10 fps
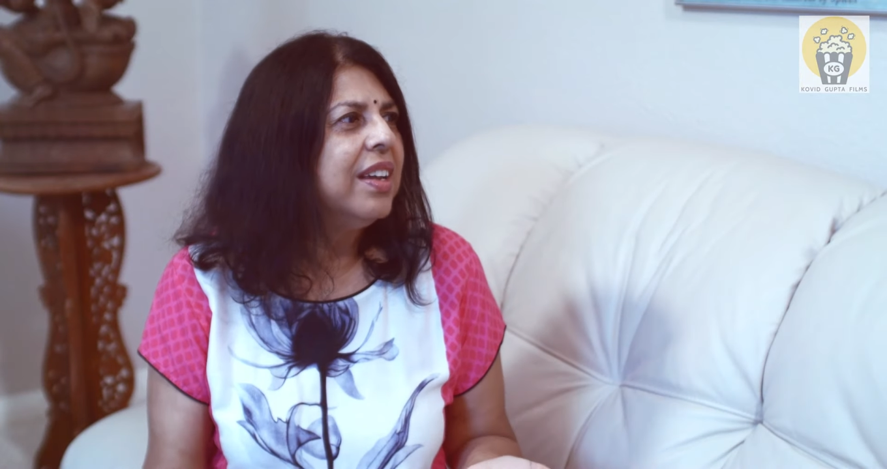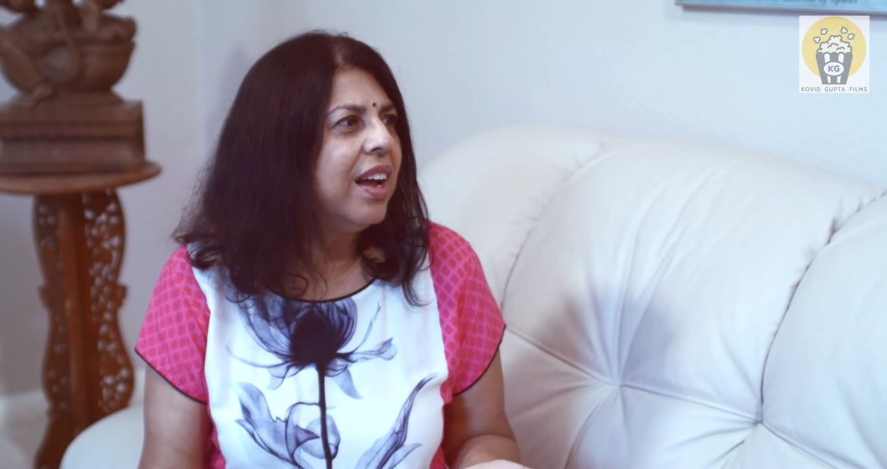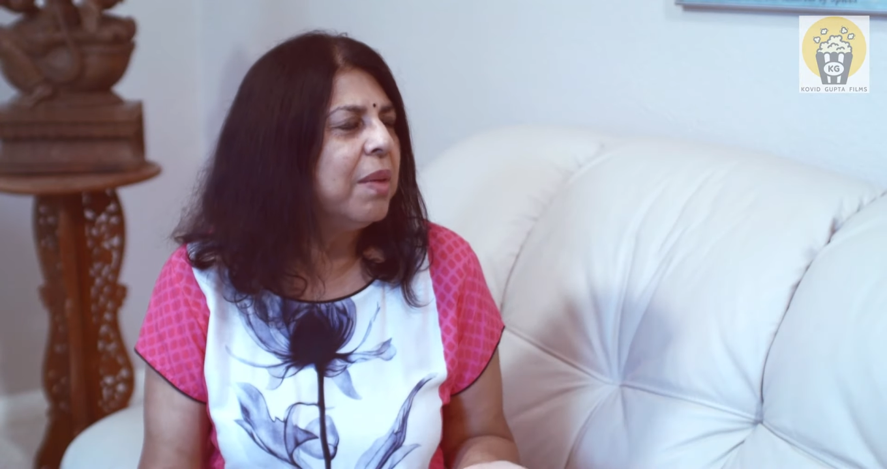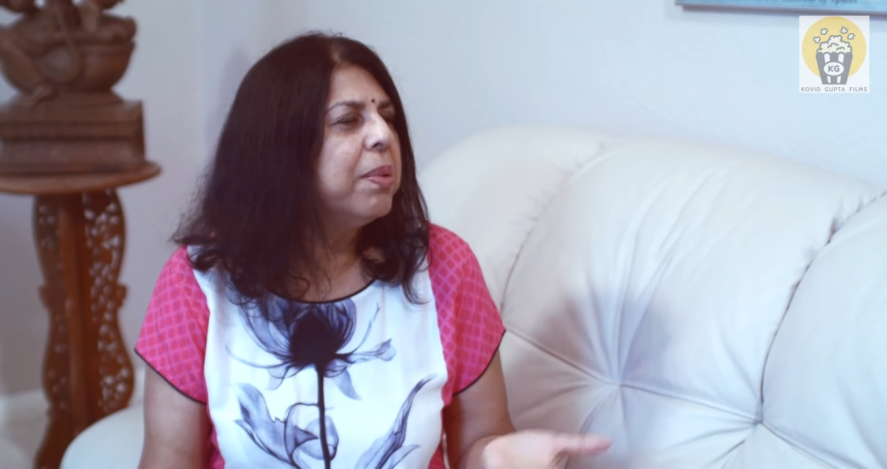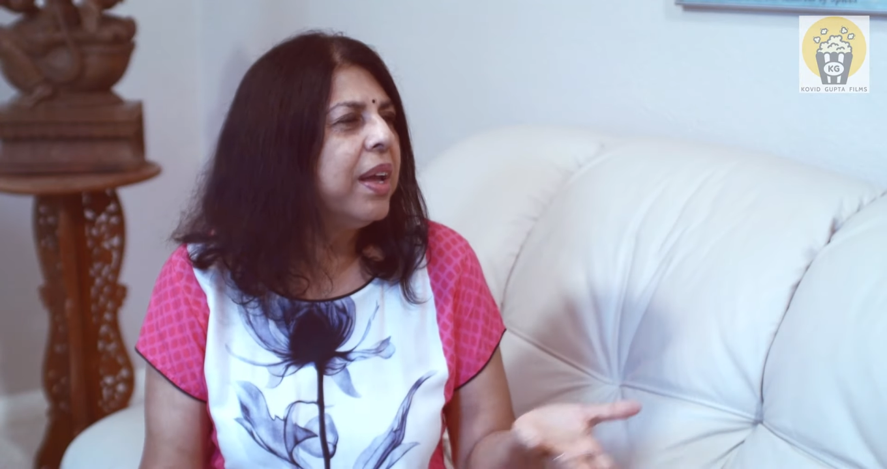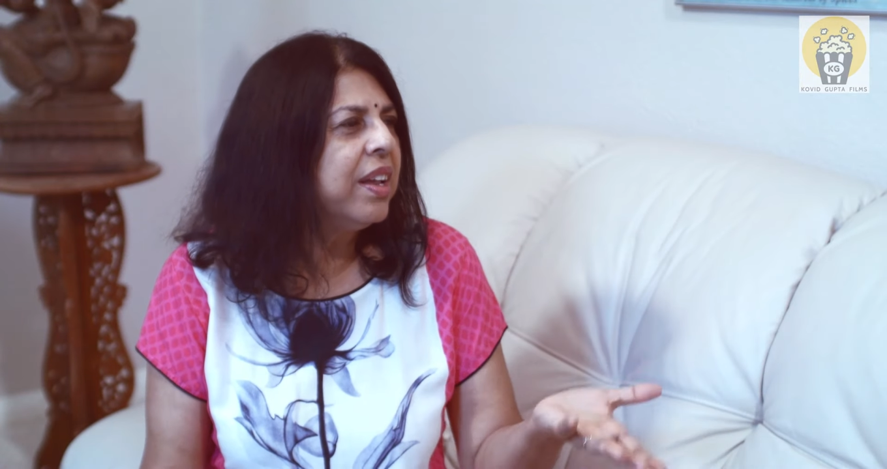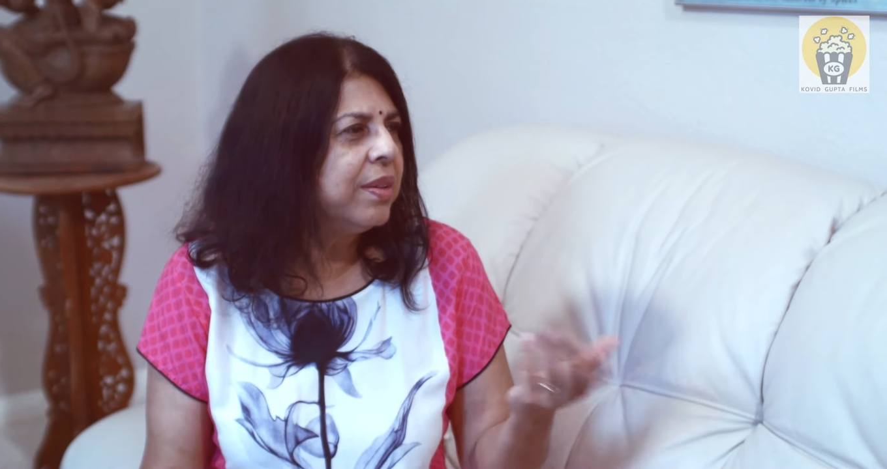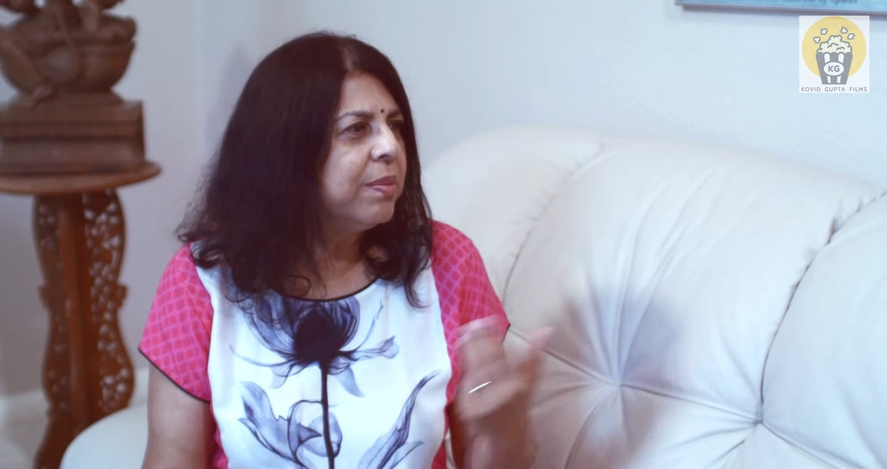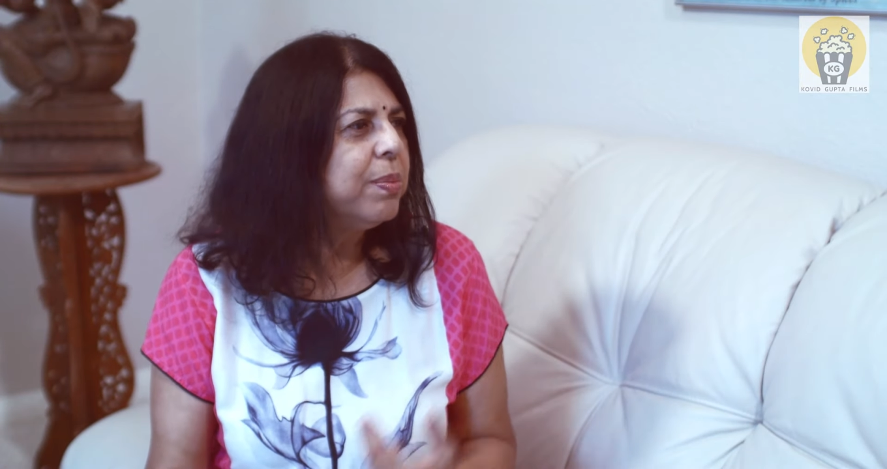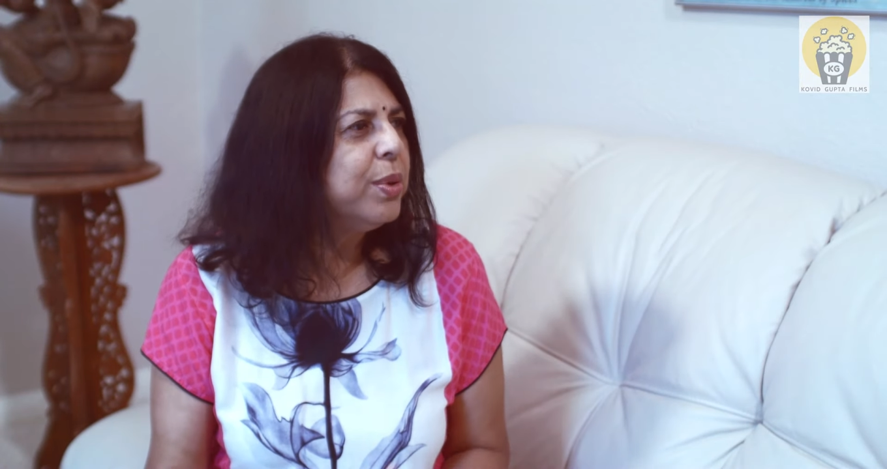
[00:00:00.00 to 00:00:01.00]
up
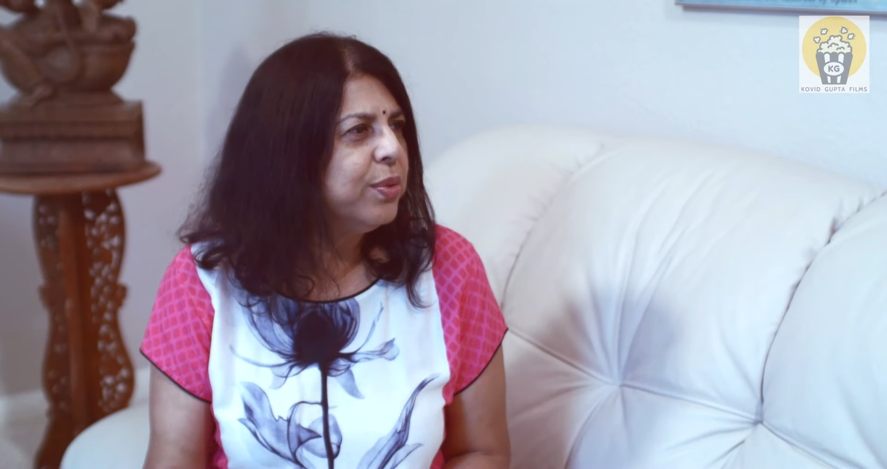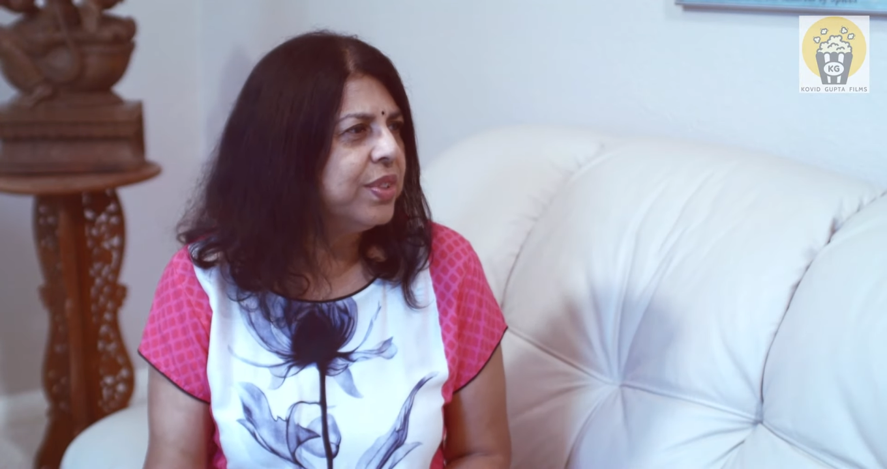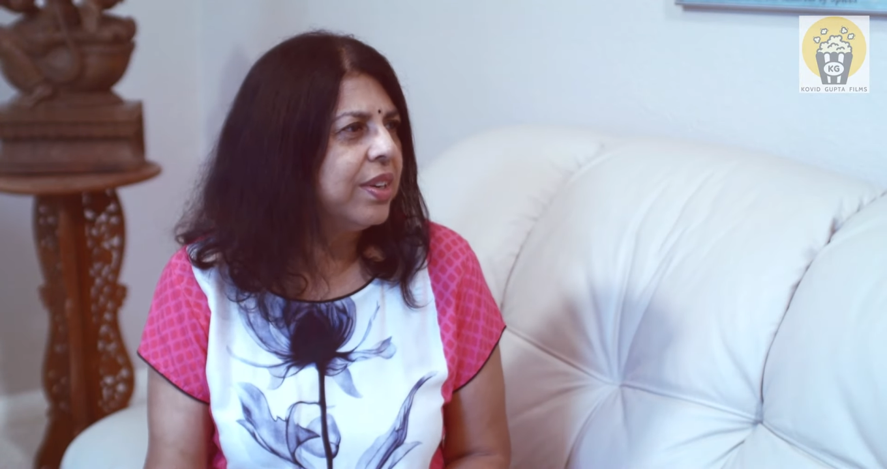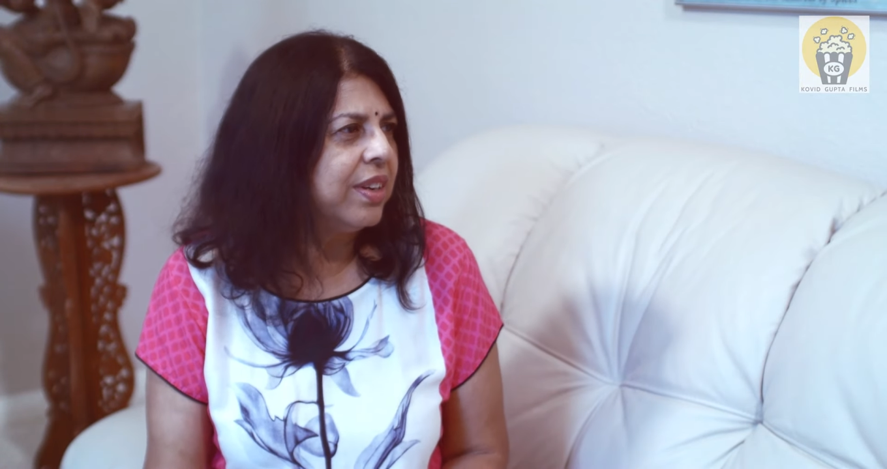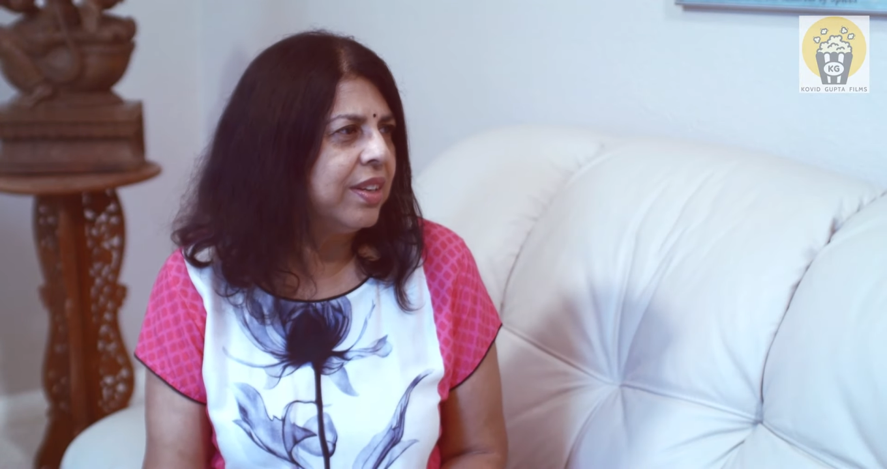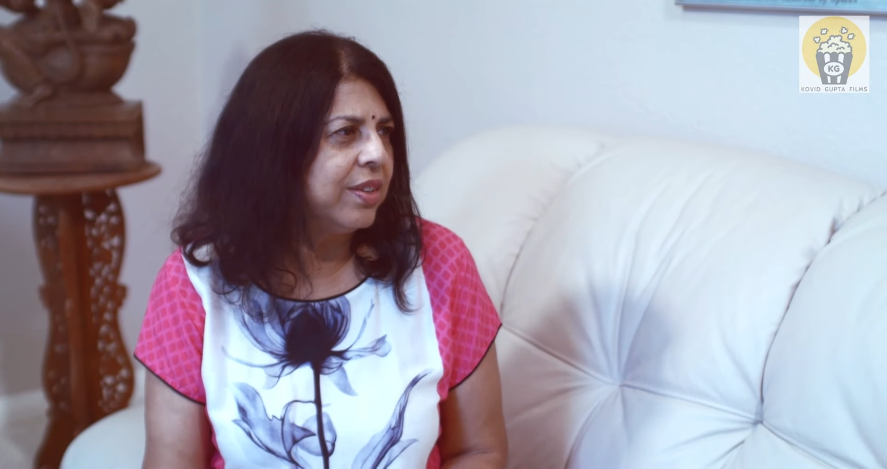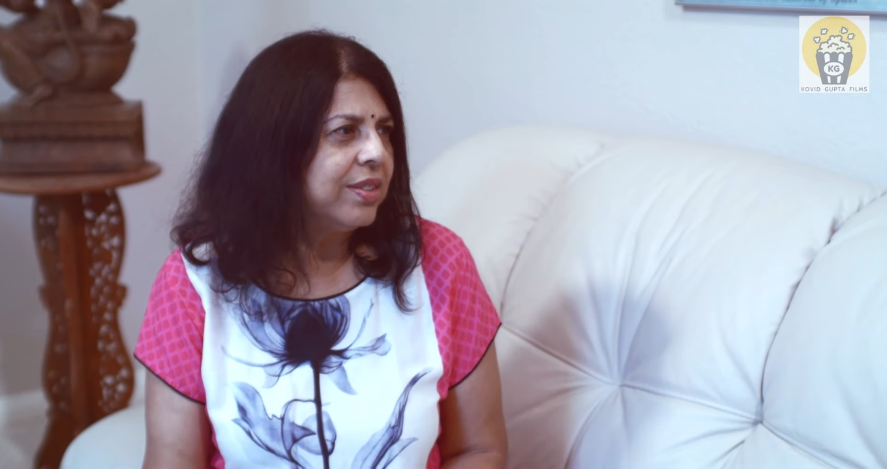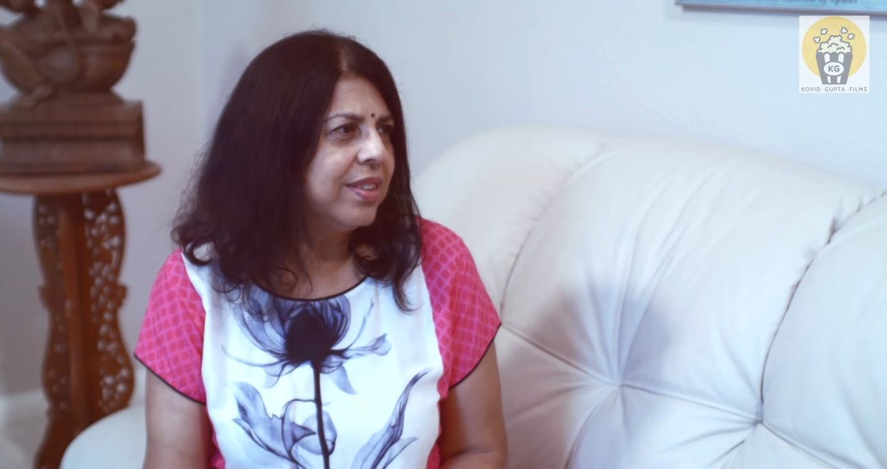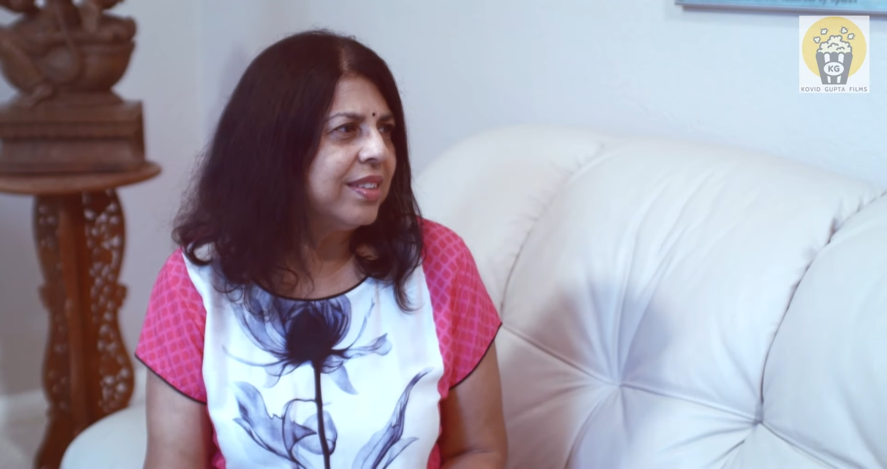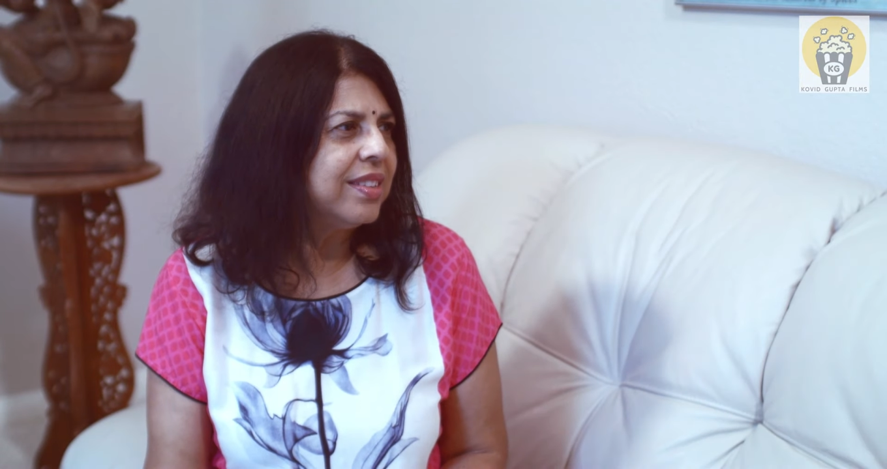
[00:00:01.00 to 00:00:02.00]
and proves her
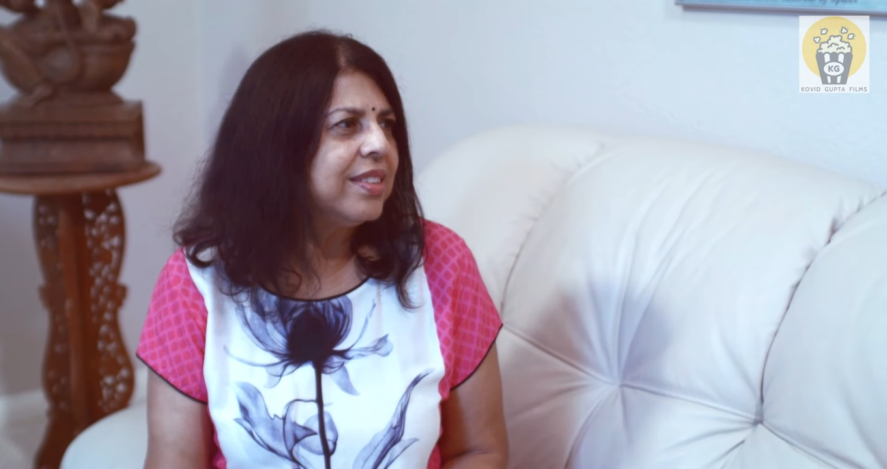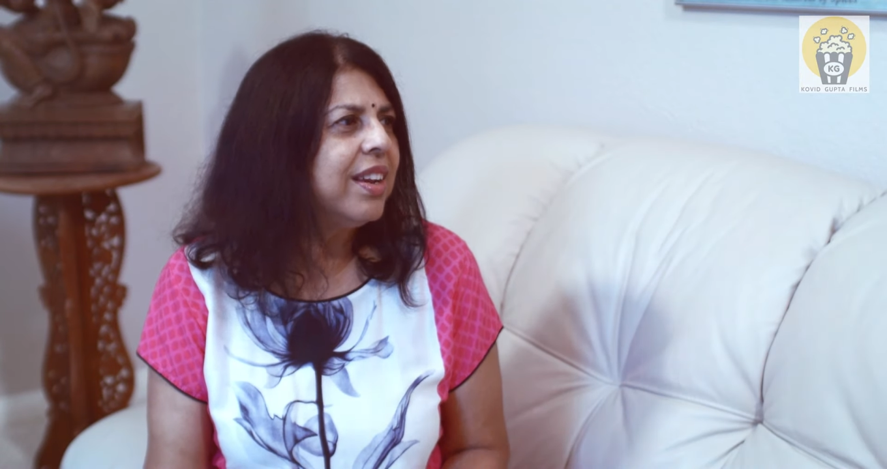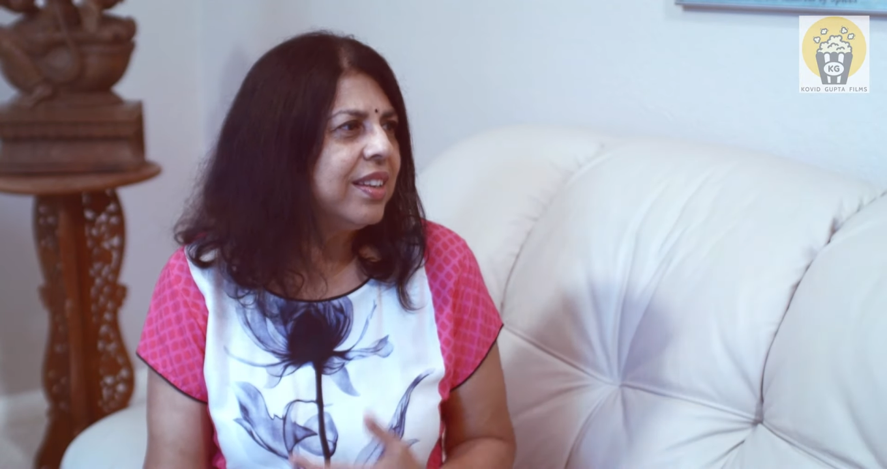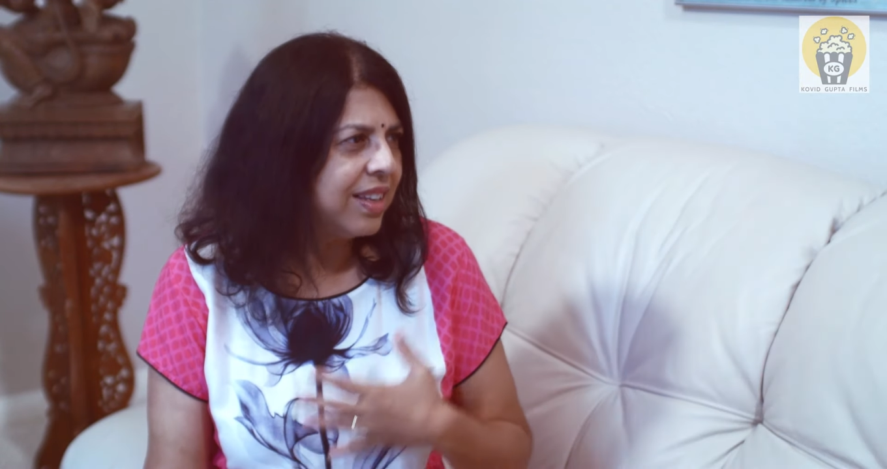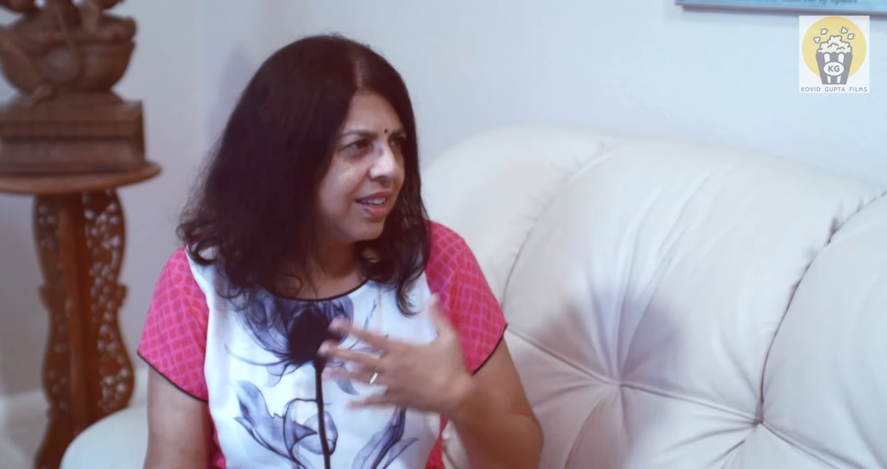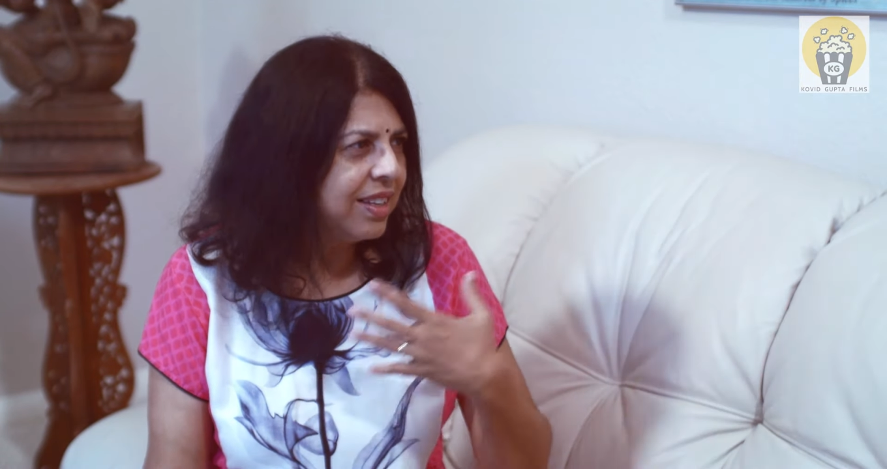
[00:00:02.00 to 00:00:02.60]
innocence, It